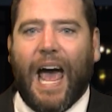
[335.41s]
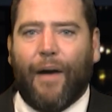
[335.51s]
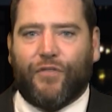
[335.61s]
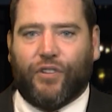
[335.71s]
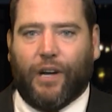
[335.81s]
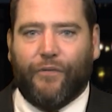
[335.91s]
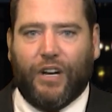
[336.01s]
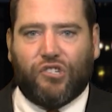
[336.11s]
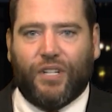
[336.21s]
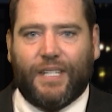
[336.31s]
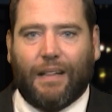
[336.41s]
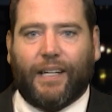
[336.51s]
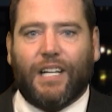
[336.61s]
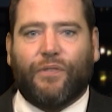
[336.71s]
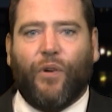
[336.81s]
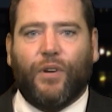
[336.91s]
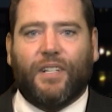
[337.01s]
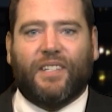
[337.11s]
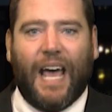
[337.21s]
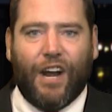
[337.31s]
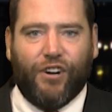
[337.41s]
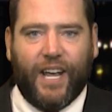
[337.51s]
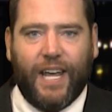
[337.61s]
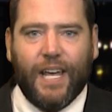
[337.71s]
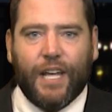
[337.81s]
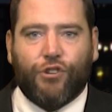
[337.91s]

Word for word: after convention delegates voted Saturday